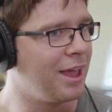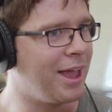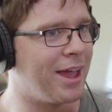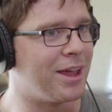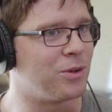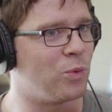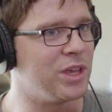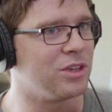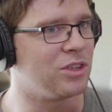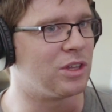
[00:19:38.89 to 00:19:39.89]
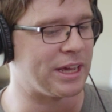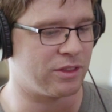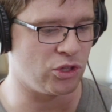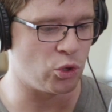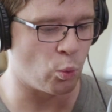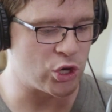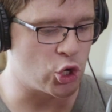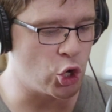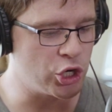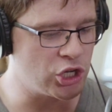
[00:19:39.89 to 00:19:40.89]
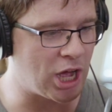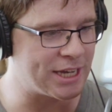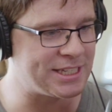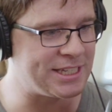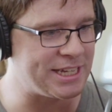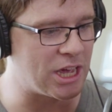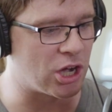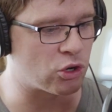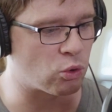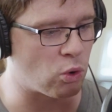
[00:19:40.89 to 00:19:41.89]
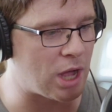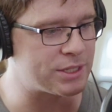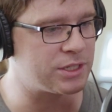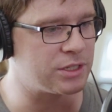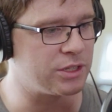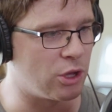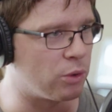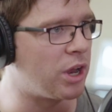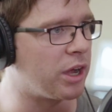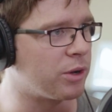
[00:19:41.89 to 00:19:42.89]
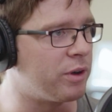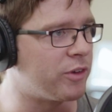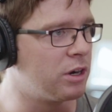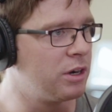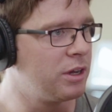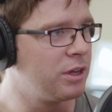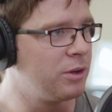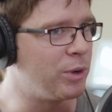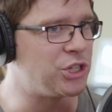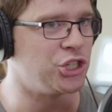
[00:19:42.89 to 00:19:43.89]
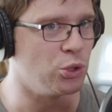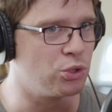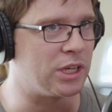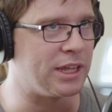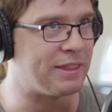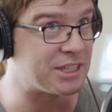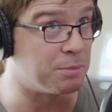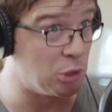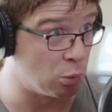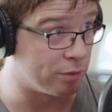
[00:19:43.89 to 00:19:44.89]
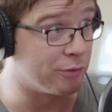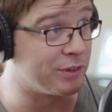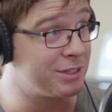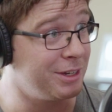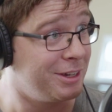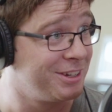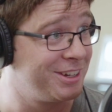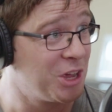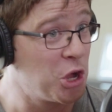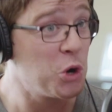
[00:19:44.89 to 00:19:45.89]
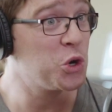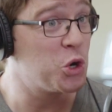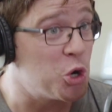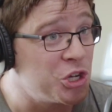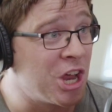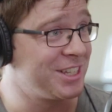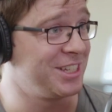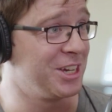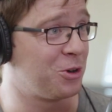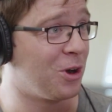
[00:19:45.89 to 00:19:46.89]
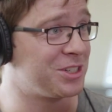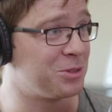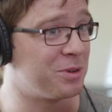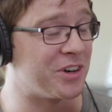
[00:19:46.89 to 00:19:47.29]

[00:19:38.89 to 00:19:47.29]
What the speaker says: And we could not see across the Okanagan River, which usually that's a beautiful vista. could not see across the river.